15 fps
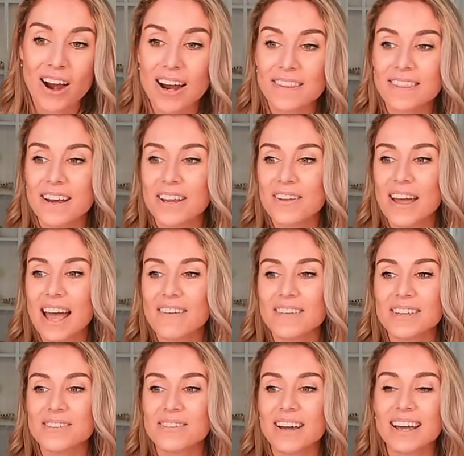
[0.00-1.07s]
All right, there you have
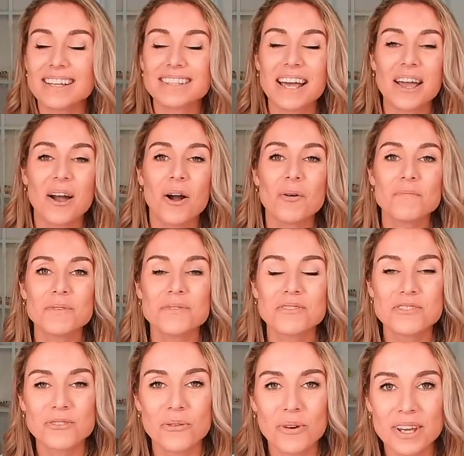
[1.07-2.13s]
it, you guys. I hope you
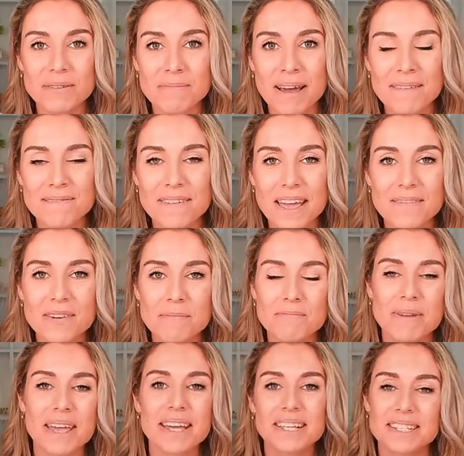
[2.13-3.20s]
enjoyed my
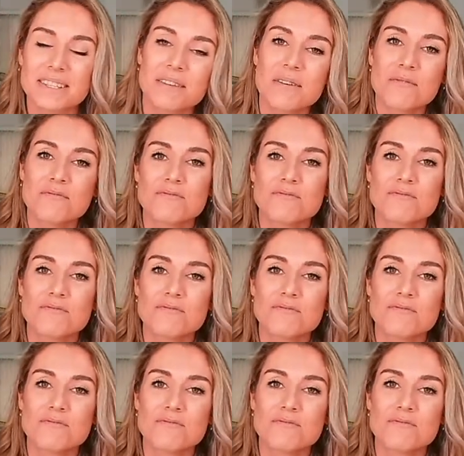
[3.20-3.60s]
favorite picks